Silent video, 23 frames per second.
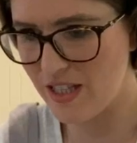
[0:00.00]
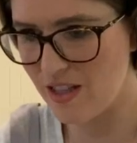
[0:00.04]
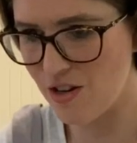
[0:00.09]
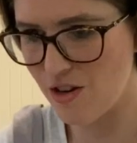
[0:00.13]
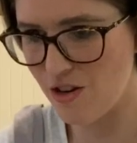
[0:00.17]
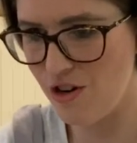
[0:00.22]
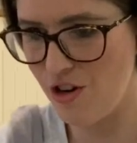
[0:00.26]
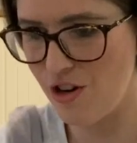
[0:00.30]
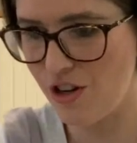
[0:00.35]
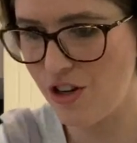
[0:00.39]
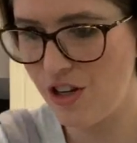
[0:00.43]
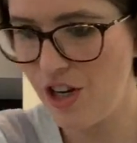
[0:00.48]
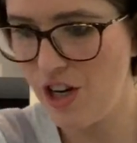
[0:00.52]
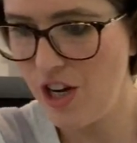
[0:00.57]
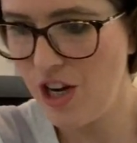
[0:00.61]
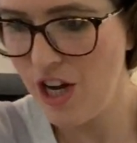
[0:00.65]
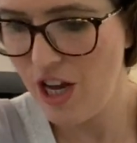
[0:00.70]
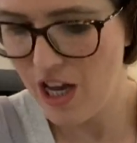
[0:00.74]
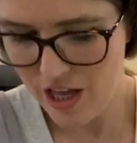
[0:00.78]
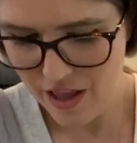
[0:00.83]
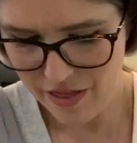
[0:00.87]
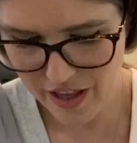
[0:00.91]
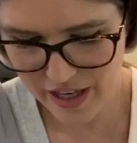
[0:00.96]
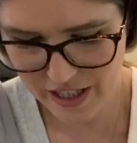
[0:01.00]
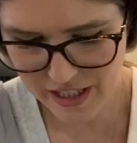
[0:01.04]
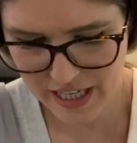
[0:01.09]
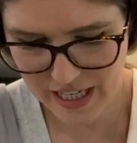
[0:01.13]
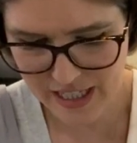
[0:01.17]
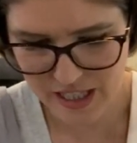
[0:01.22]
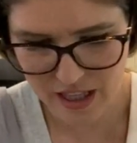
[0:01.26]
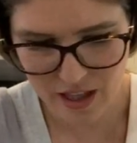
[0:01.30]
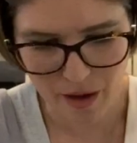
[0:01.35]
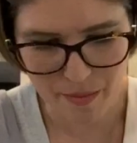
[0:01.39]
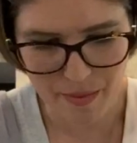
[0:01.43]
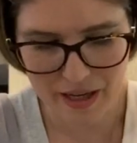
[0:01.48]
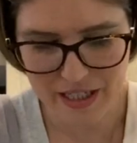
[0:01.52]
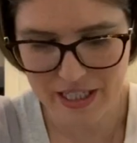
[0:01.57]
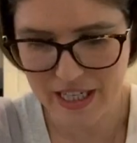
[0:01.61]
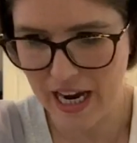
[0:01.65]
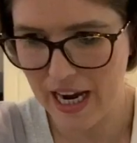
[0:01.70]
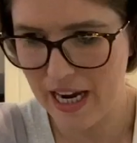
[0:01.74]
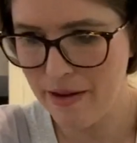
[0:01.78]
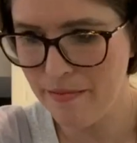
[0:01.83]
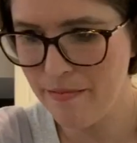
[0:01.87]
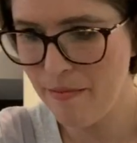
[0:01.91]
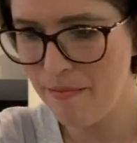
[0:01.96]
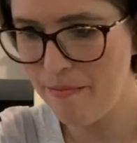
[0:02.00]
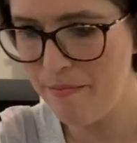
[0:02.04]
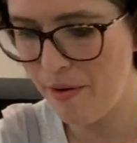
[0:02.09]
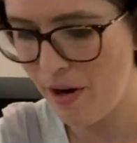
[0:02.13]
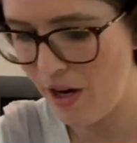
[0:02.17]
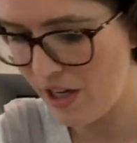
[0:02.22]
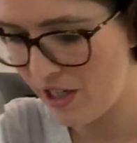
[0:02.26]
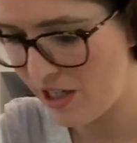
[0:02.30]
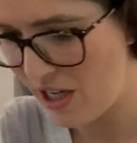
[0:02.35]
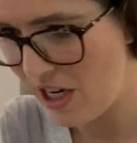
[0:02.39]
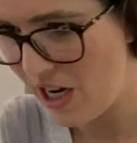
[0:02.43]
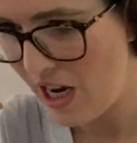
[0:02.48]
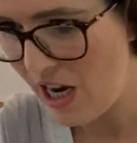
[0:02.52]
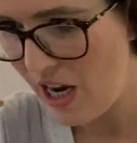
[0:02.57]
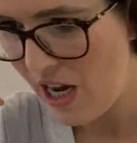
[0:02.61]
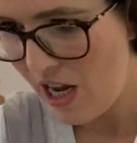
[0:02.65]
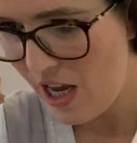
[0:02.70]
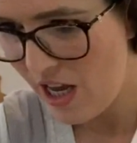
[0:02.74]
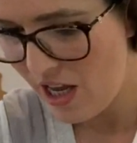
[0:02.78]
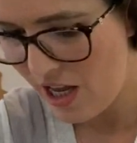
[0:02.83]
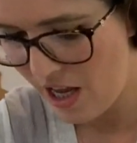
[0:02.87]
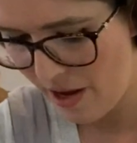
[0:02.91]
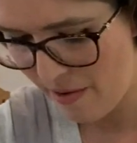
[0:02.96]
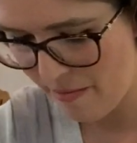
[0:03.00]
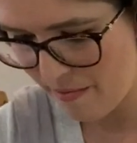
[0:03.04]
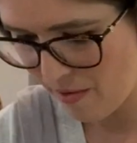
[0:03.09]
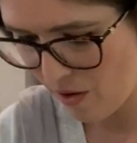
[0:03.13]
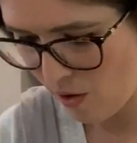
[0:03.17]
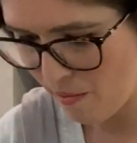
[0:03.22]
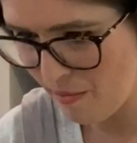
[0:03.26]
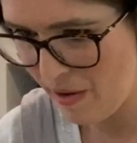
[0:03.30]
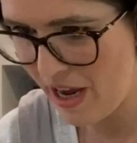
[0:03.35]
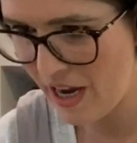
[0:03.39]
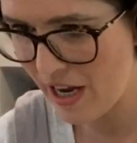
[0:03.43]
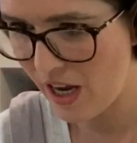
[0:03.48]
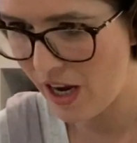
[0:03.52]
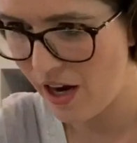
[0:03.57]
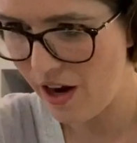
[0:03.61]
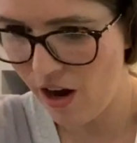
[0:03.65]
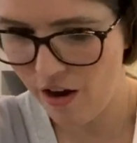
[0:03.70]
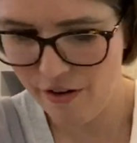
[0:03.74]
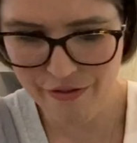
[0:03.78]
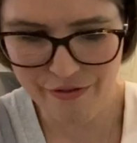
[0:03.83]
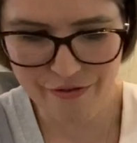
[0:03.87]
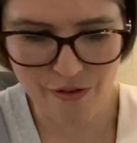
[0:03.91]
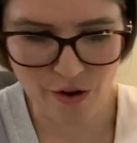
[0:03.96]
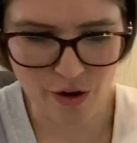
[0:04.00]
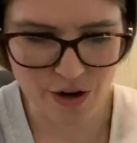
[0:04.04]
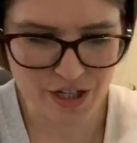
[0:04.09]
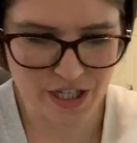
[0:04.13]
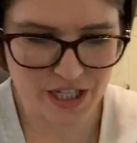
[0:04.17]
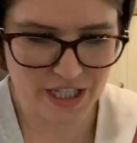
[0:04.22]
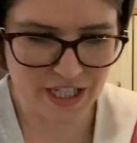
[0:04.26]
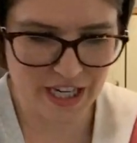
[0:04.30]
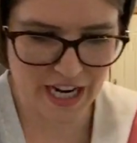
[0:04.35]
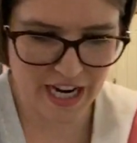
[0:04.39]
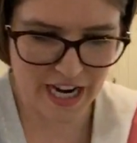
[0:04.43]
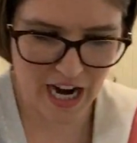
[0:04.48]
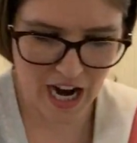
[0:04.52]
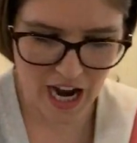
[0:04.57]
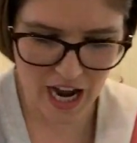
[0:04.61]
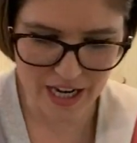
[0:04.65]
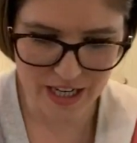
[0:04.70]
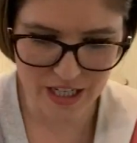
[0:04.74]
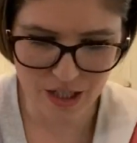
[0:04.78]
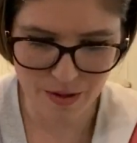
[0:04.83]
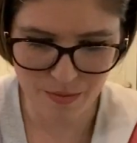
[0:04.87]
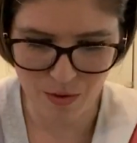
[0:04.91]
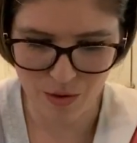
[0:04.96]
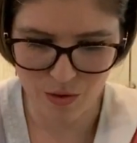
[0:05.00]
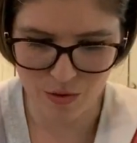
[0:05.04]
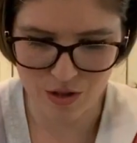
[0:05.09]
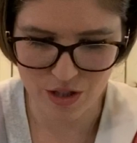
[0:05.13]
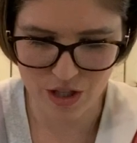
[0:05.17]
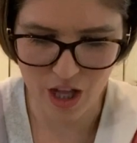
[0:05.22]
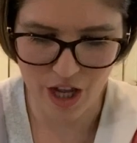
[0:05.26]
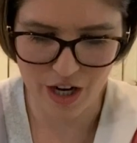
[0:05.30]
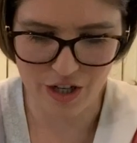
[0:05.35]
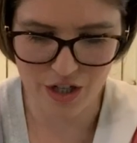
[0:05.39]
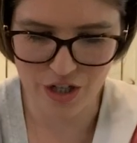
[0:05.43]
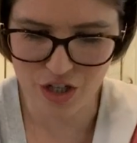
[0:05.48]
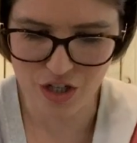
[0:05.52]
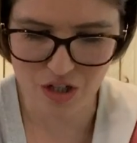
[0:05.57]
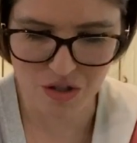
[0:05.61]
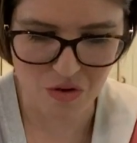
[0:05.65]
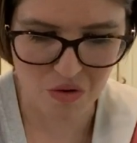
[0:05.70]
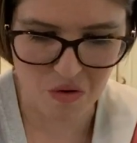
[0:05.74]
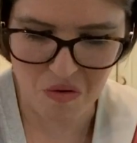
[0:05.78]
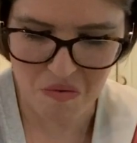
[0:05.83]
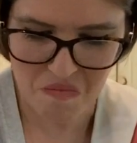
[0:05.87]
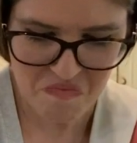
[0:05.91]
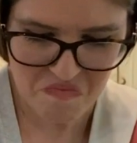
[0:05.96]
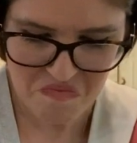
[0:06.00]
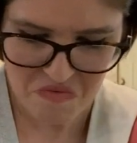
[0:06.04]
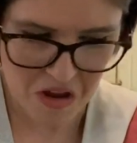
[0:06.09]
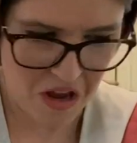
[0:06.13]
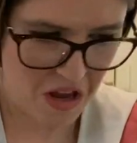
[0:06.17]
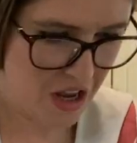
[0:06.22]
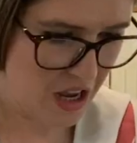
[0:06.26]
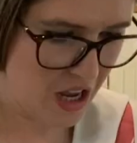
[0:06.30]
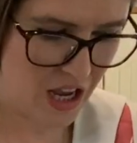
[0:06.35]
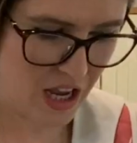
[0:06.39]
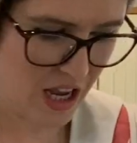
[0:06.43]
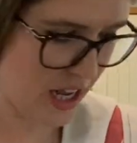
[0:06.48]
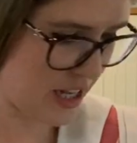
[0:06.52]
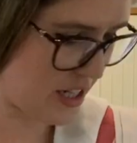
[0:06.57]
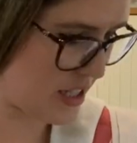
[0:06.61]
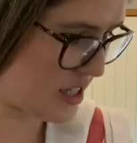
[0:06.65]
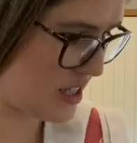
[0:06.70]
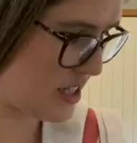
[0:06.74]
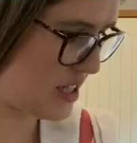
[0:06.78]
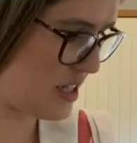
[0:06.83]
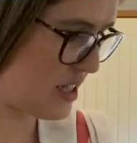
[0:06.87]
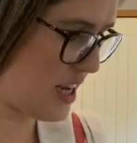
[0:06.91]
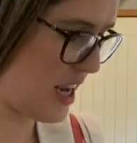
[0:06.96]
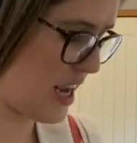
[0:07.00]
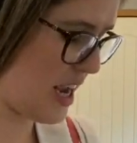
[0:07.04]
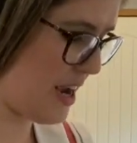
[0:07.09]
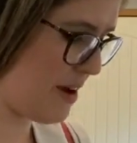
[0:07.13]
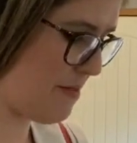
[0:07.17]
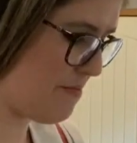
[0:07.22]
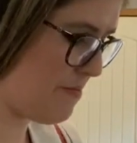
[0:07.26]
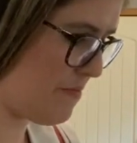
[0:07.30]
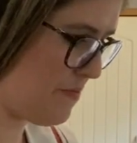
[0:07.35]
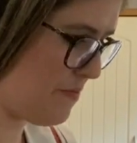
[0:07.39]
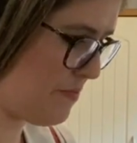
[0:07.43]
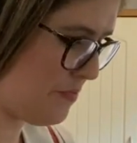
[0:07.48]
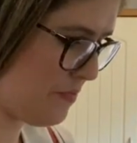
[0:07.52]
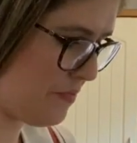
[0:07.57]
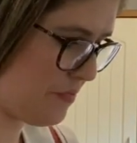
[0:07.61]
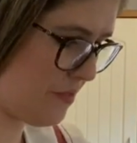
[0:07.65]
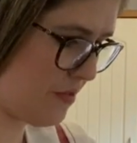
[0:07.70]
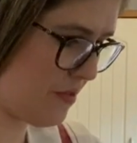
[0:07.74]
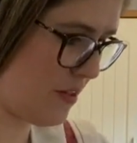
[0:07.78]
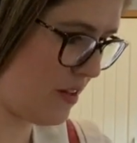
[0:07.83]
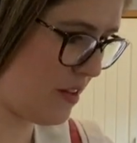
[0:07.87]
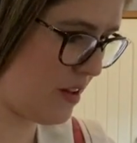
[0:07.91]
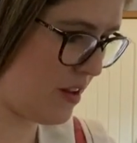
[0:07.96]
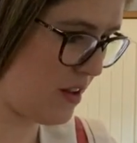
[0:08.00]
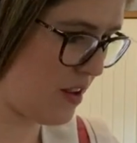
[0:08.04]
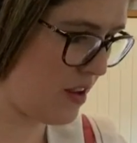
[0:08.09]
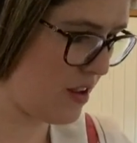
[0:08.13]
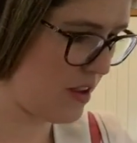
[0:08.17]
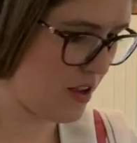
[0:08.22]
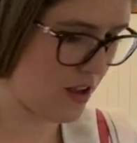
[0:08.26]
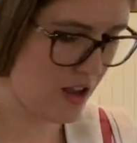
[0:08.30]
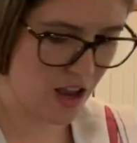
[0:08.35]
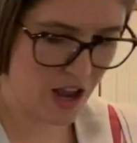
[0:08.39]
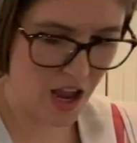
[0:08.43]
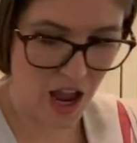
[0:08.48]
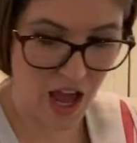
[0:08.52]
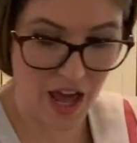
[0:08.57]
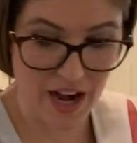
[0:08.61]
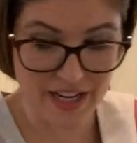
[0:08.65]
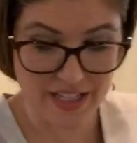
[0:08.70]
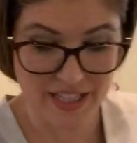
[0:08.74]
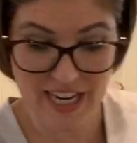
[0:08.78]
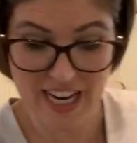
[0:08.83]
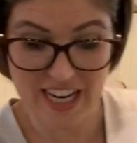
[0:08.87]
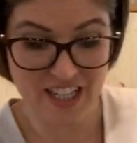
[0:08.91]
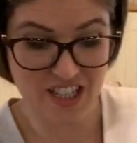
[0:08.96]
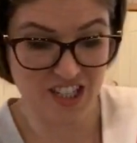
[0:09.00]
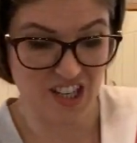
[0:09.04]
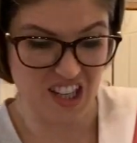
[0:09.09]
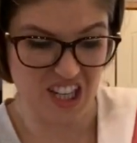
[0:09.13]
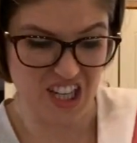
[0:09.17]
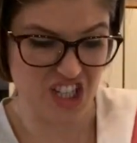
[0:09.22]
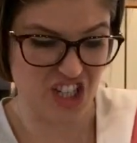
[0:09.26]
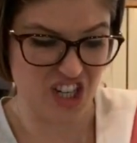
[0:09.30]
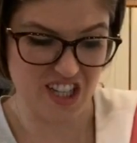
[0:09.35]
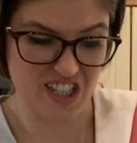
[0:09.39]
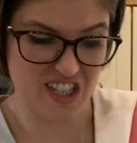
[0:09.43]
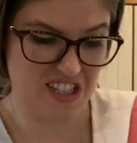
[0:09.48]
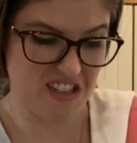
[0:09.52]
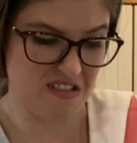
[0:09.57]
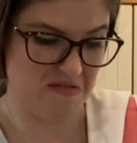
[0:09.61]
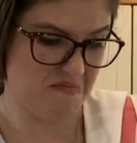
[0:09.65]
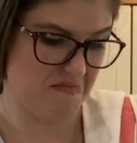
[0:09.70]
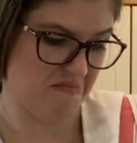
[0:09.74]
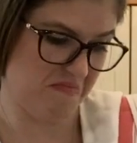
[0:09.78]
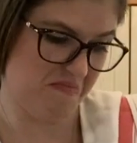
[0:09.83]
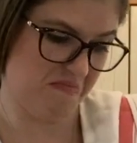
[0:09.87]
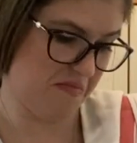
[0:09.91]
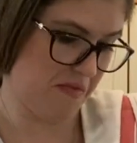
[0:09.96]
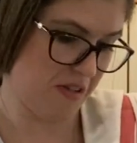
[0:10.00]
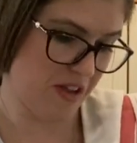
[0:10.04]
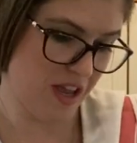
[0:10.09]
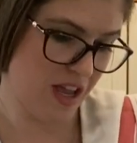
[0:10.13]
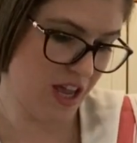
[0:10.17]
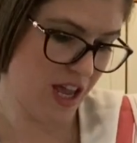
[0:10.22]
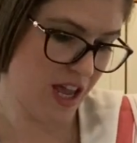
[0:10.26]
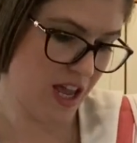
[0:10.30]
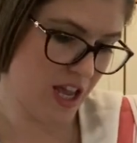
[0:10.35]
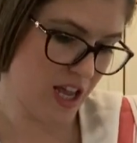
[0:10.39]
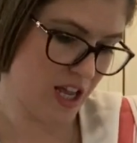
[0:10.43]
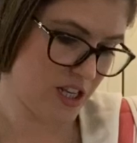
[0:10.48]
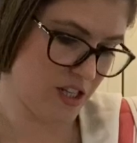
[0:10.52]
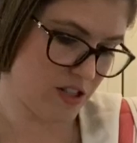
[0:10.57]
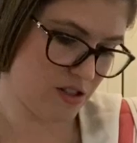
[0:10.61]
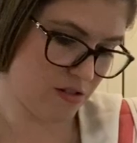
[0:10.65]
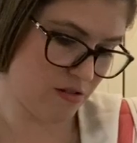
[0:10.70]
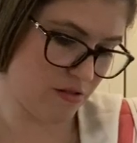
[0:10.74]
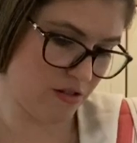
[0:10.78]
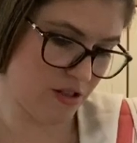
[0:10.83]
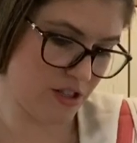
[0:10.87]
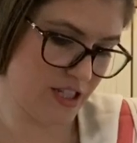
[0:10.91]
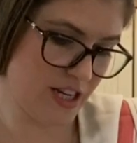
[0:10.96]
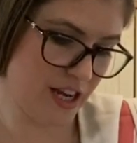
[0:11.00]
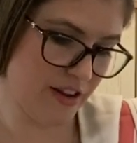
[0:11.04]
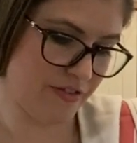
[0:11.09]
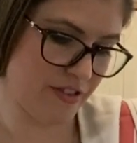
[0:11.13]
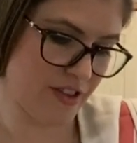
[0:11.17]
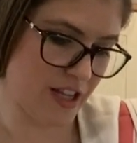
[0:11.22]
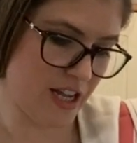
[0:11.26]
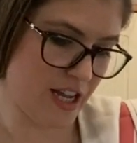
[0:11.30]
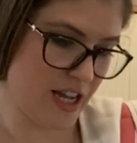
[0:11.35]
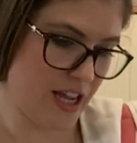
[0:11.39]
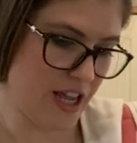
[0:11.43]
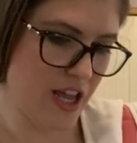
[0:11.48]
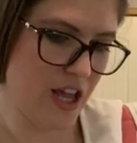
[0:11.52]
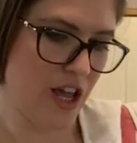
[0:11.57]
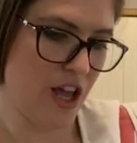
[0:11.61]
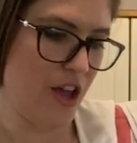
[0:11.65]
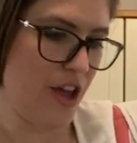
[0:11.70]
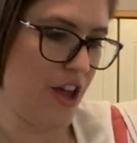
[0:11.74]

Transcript: and they're cooked. This takes a little bit of time, but it'll make enough for today and tomorrow's lunch. So it's, and it tastes delicious. So it's definitely